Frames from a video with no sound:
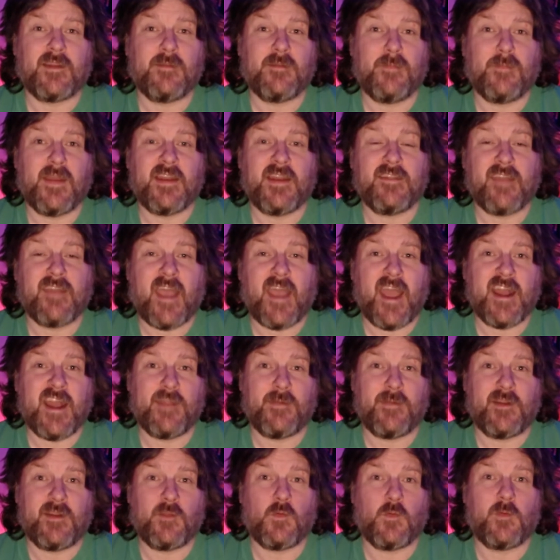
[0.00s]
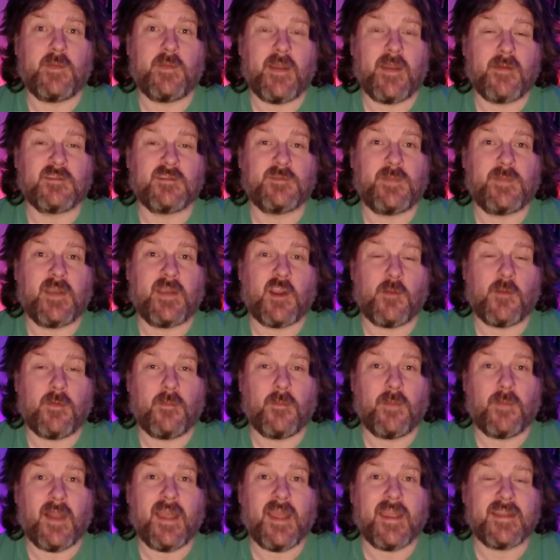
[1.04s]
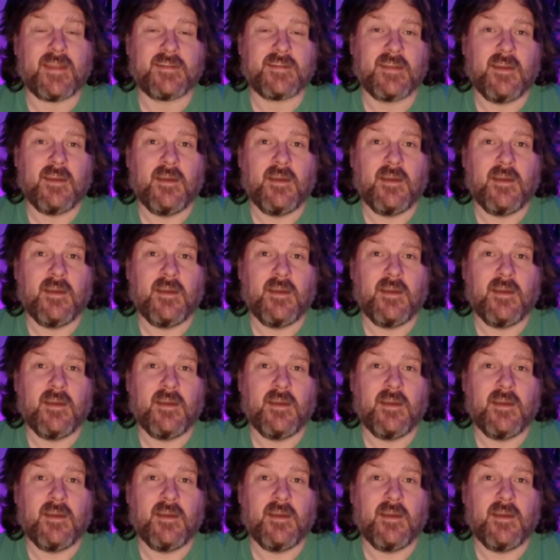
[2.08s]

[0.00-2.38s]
meaning that anybody would be able to pick up and play it,